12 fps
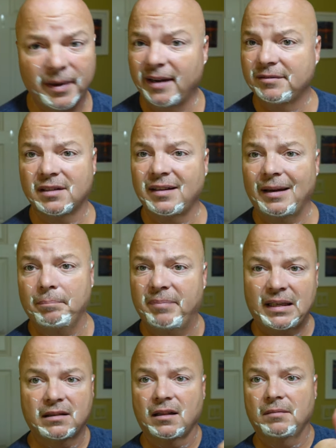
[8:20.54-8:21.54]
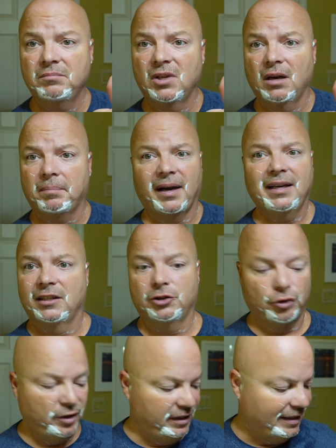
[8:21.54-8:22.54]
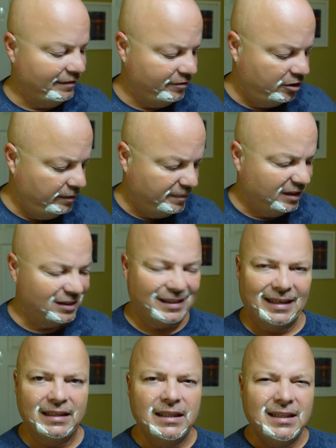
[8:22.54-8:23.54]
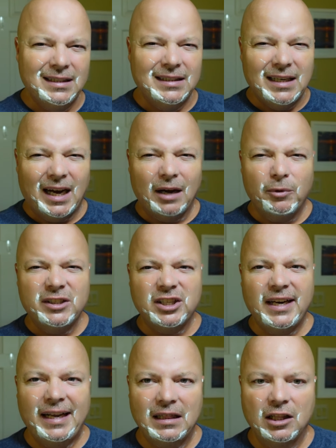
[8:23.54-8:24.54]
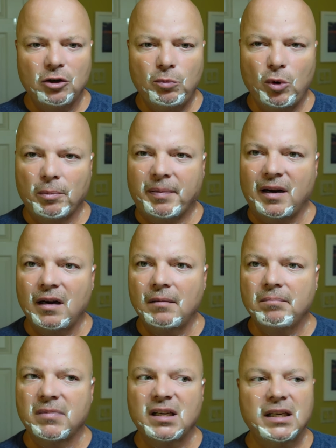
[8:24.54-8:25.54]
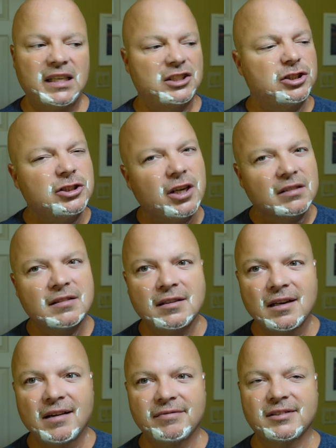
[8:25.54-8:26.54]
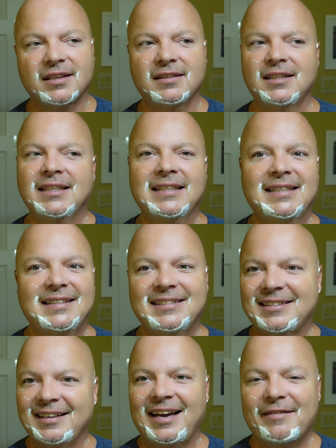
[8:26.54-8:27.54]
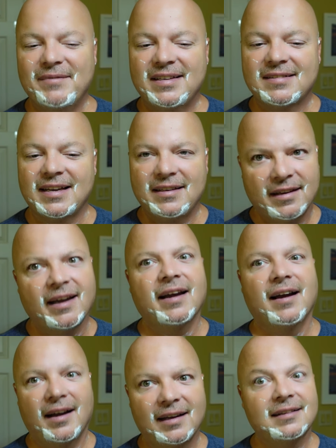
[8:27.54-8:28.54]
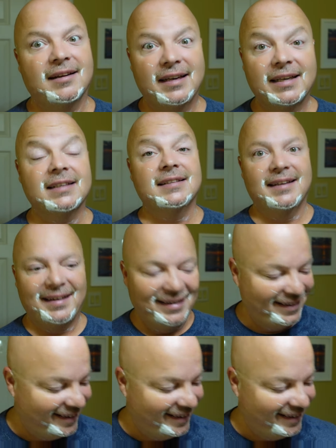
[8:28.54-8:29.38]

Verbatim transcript: I have to say, big thumbs up. I enjoyed that very much. Again, I wish it had a little more pop, but it's just enough to, to have me saying, yeah, I like it, yeah.